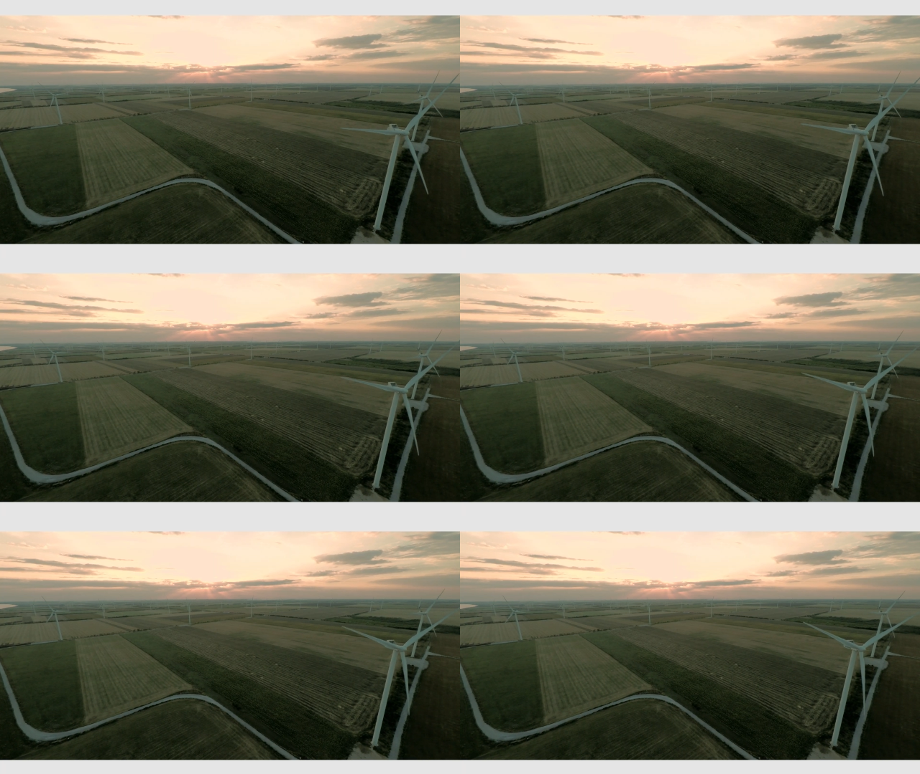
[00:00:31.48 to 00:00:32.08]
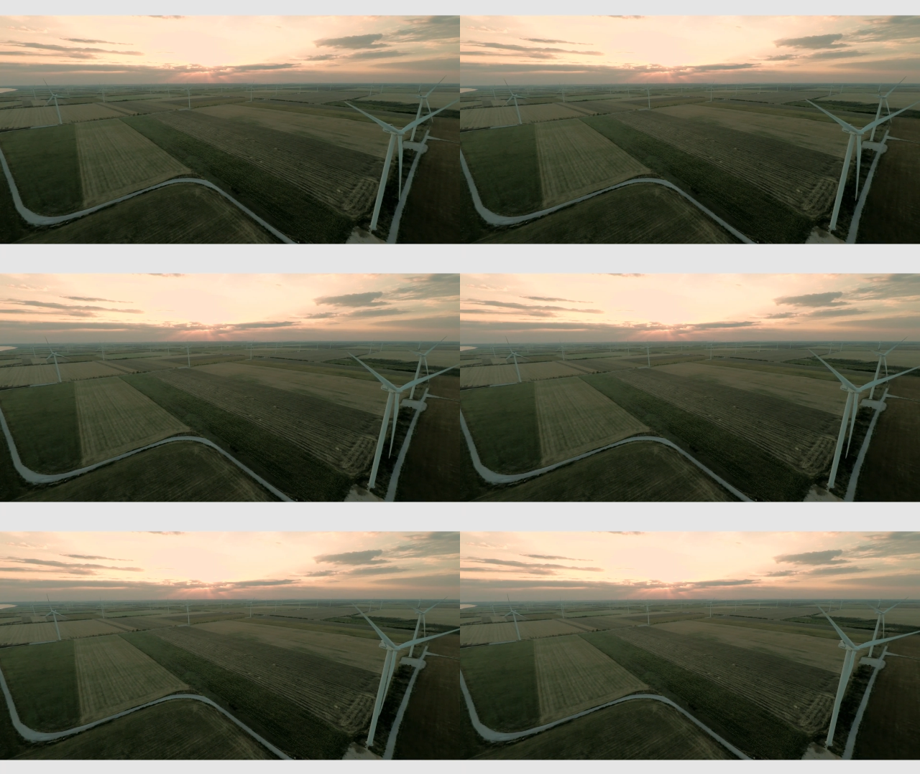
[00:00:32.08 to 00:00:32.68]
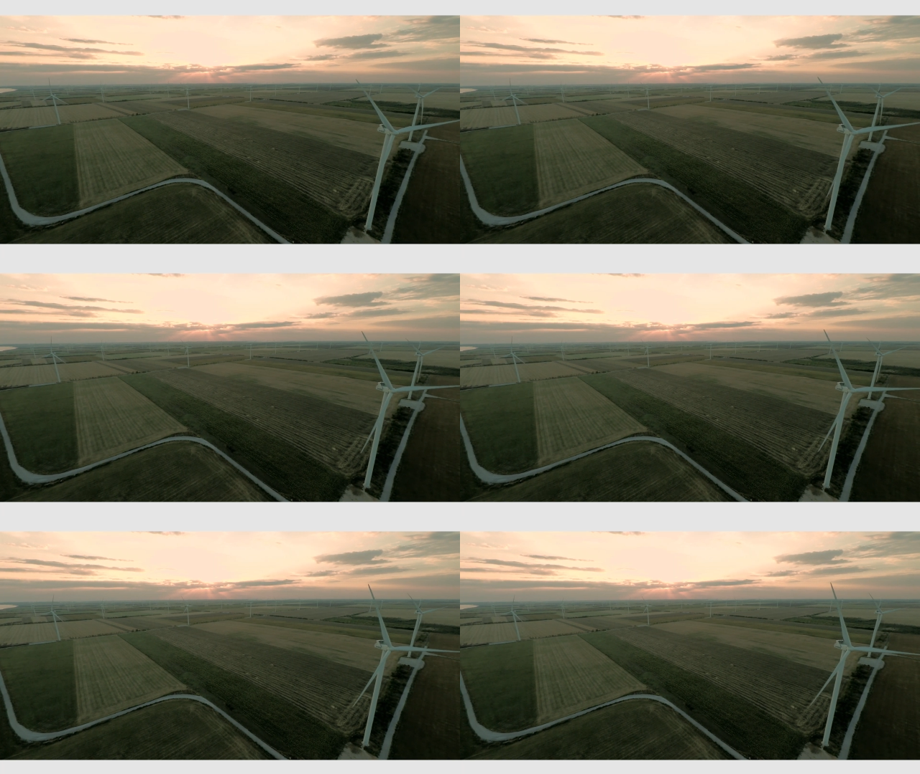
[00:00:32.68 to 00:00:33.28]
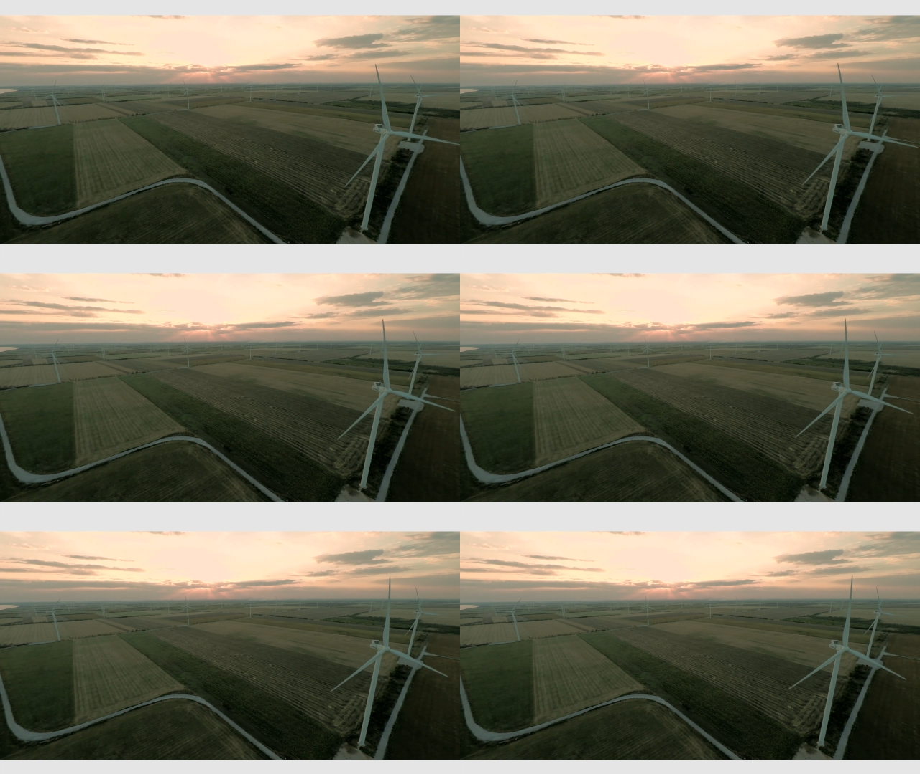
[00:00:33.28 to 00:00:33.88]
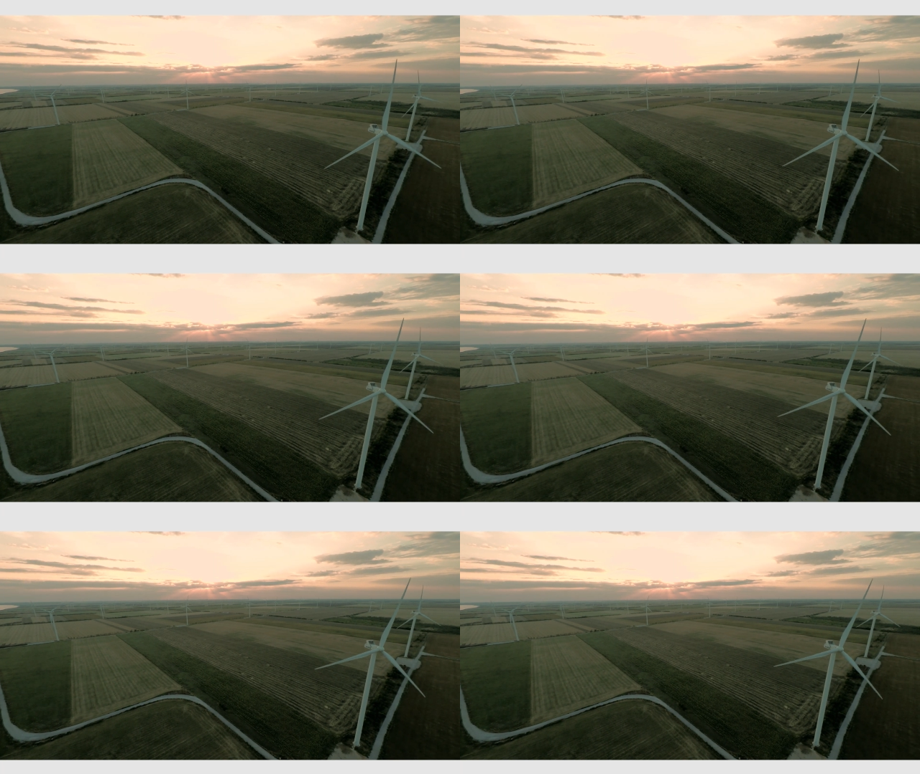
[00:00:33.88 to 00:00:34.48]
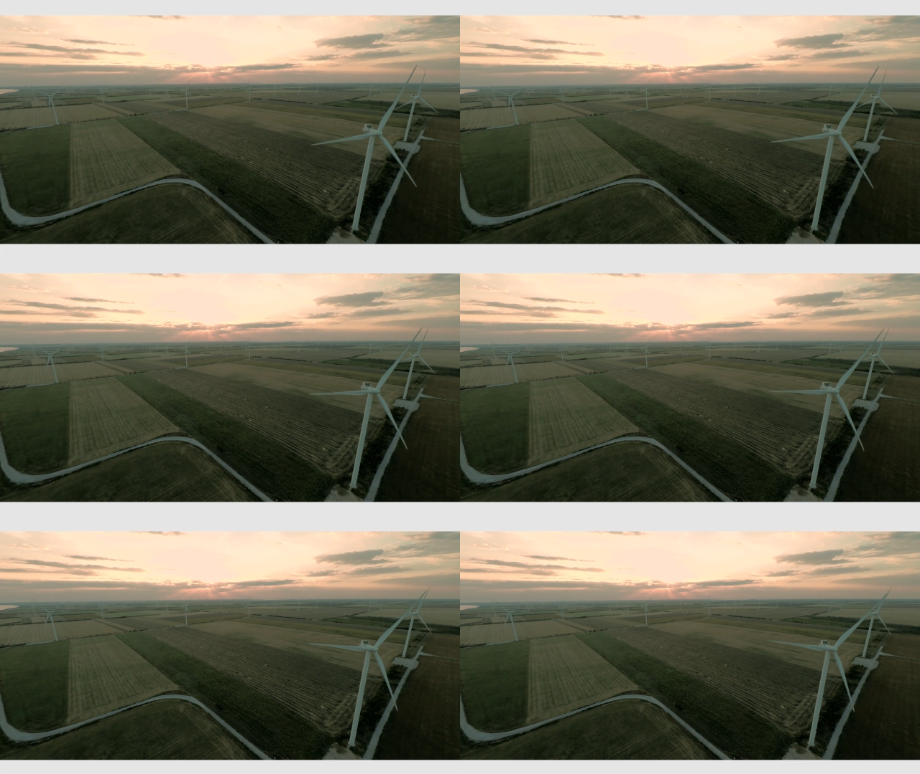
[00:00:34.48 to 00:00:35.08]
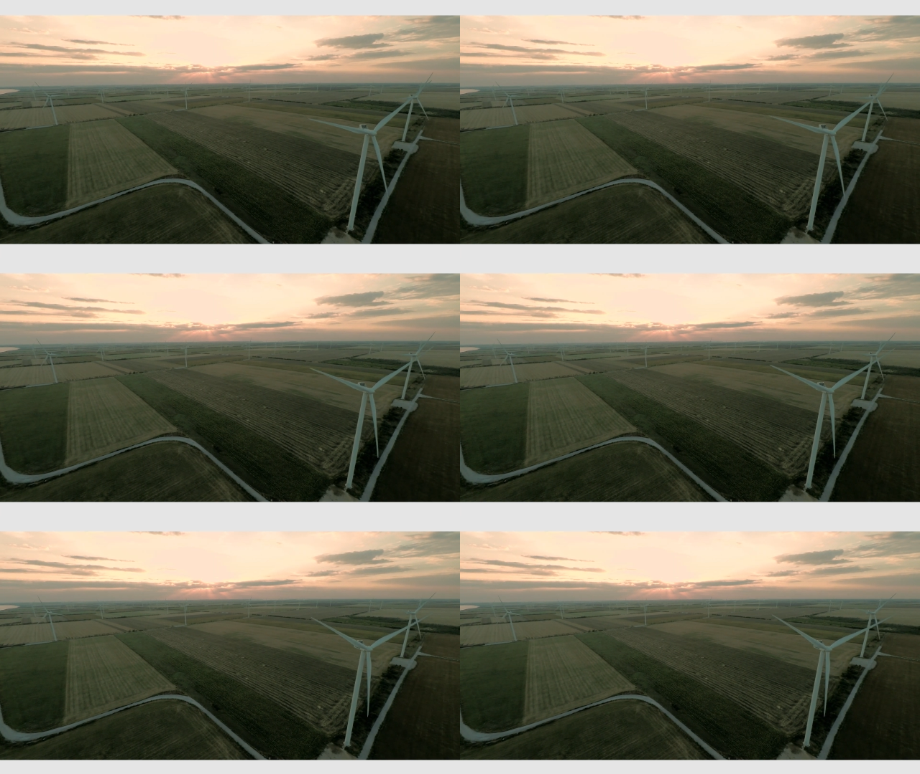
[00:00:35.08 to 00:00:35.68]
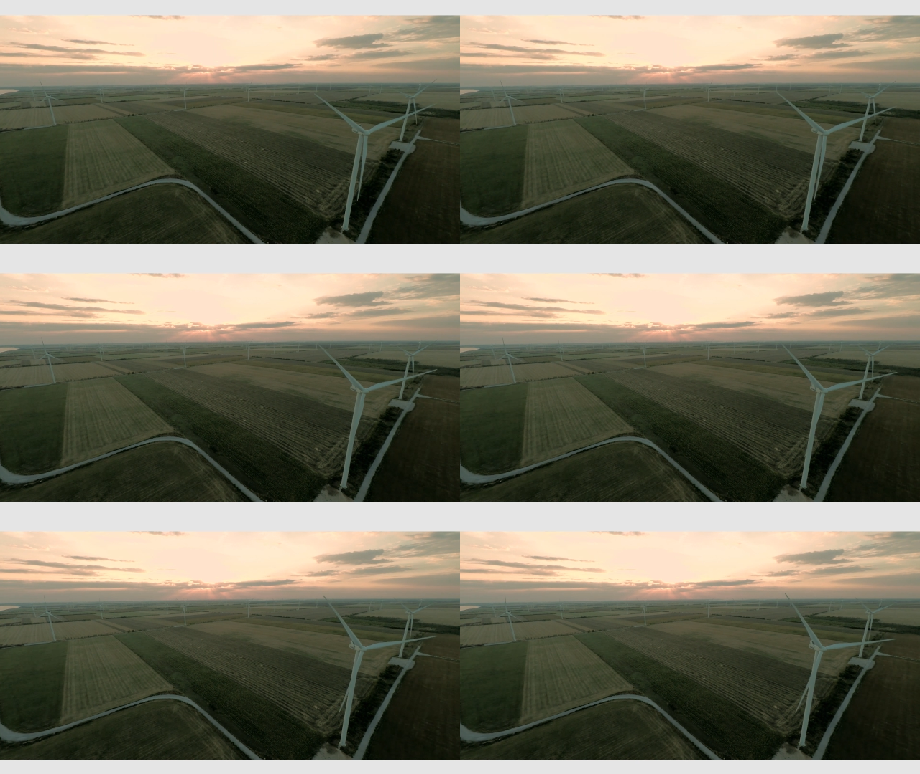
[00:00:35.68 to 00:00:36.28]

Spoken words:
(no speaker visible)